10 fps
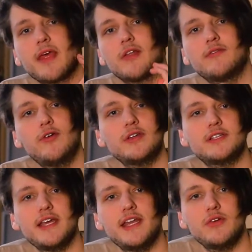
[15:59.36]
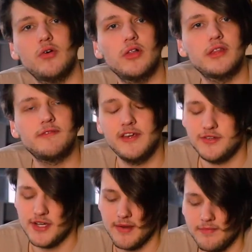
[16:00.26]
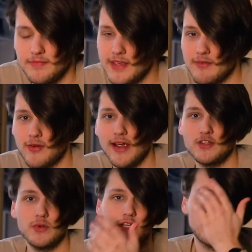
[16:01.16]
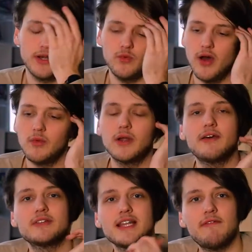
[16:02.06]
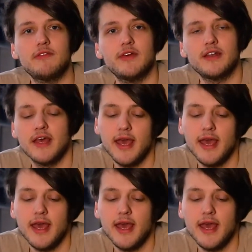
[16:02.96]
I look forward to seeing you all in the future. You have a great 2021, whatever's left of it,